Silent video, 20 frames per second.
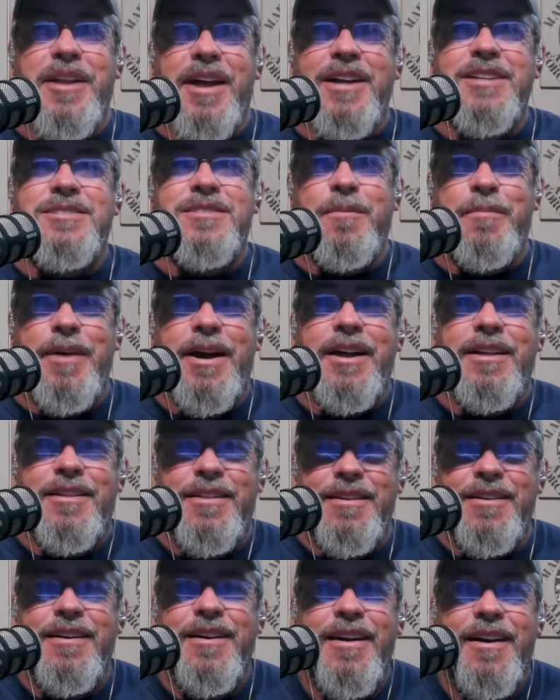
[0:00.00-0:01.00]
That's about
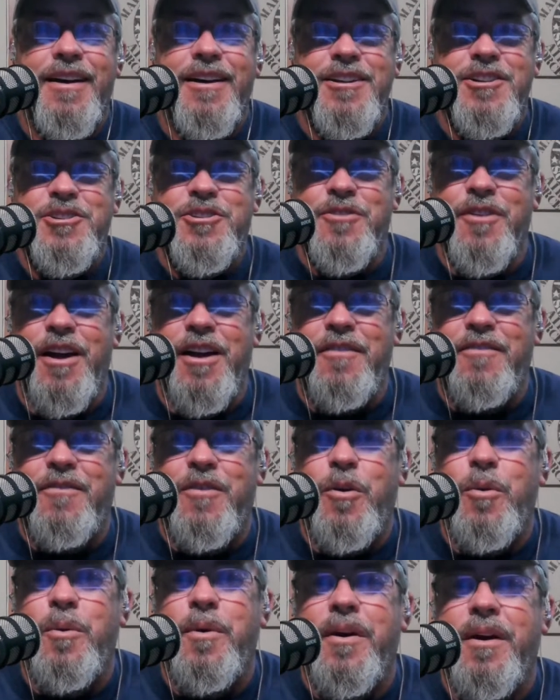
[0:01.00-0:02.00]
the
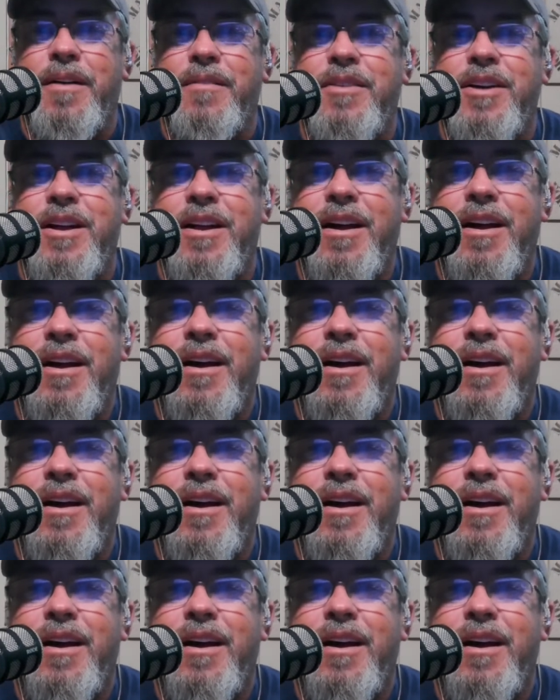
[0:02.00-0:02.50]
straightforward of it.